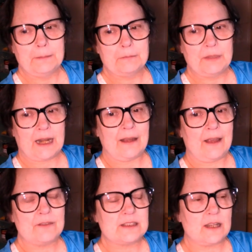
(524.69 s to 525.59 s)
but I have
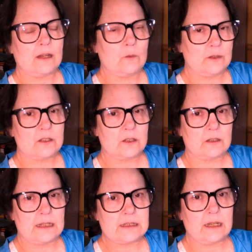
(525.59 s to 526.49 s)
stuck with the
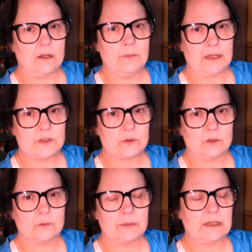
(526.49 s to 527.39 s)
turkey tail
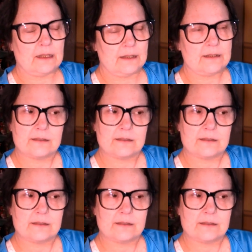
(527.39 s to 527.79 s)
mushroom because